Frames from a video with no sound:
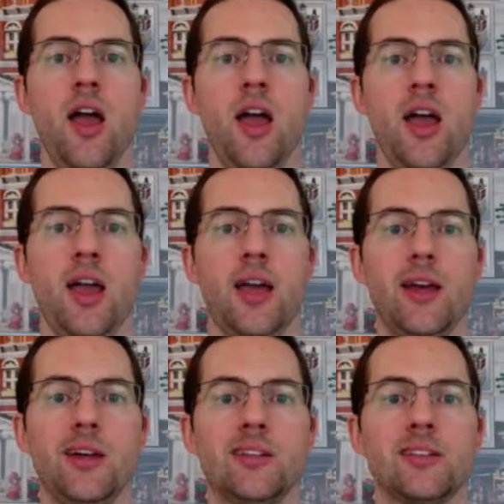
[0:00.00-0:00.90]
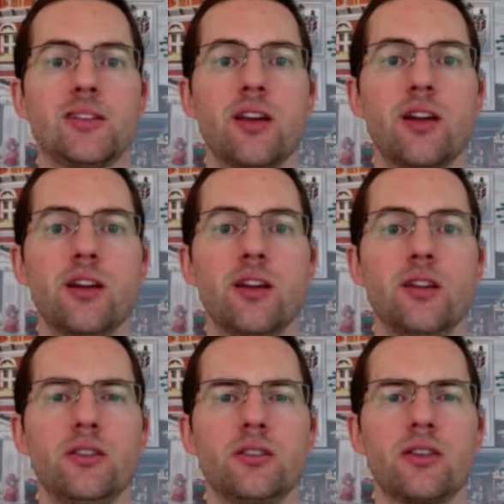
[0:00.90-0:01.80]
and there
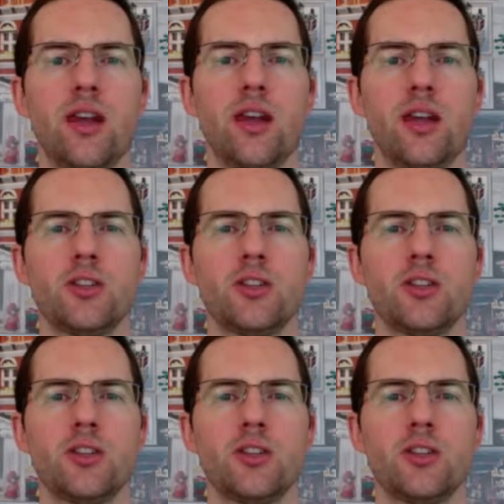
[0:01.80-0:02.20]
is a